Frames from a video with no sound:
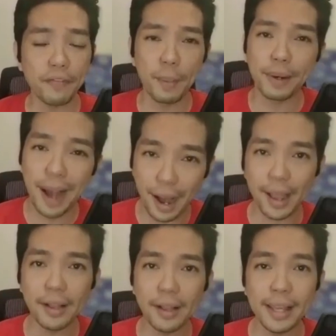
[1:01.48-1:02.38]
from
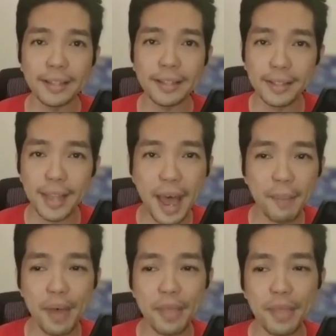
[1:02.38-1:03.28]
Kyle and Sam
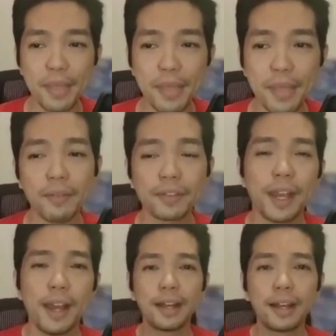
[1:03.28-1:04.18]
themselves.
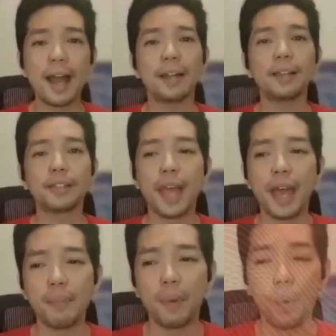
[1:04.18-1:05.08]
Kyle and Sam,